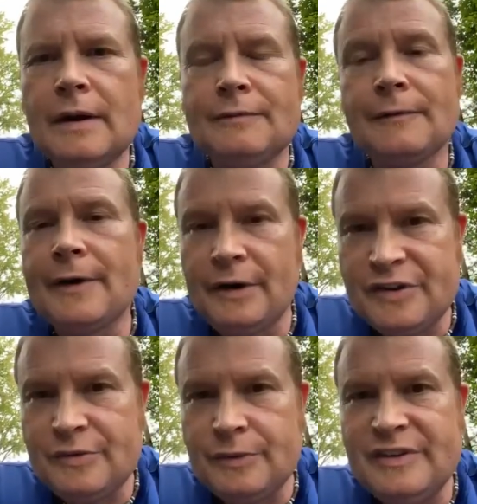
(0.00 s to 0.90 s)
for
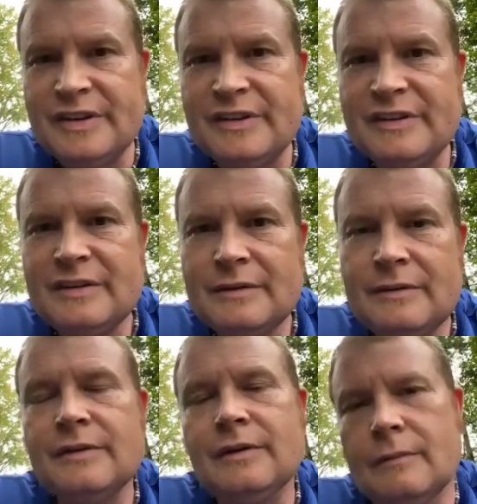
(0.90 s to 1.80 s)
various reasons,
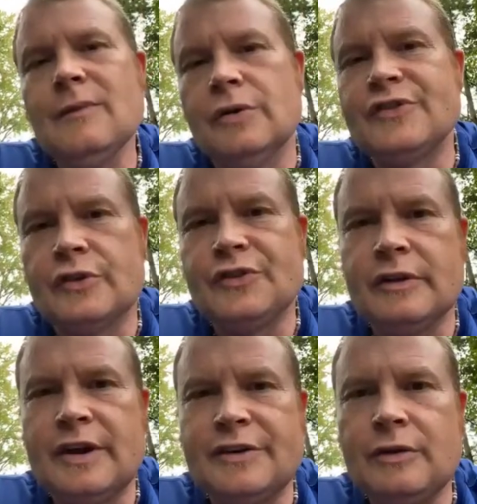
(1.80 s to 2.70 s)
well,
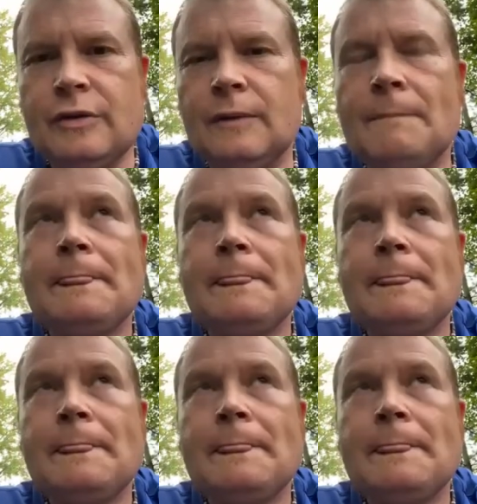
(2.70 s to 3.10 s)
sociological.